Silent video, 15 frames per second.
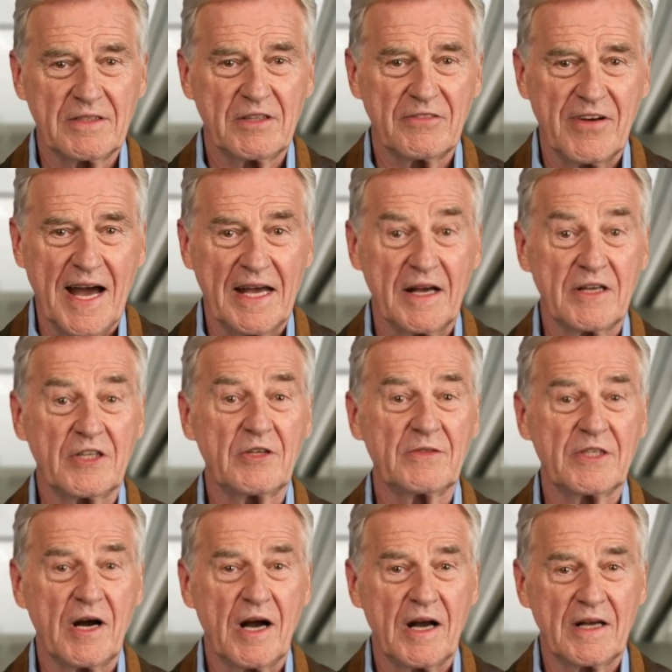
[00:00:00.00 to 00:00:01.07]
Nevada,
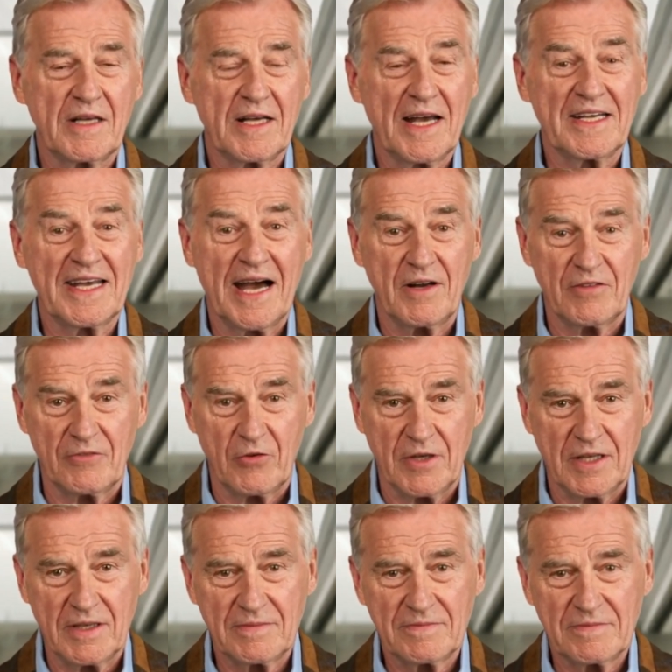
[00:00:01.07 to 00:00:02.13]
Utah, and
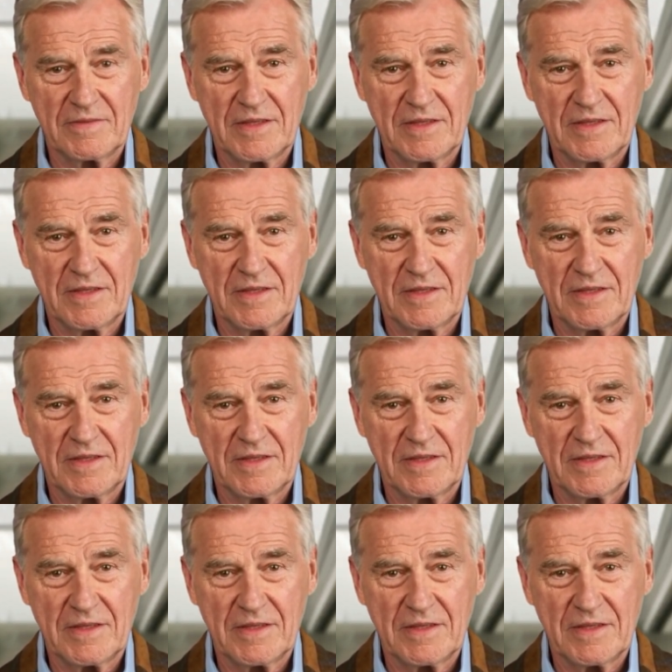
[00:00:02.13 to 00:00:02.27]
California.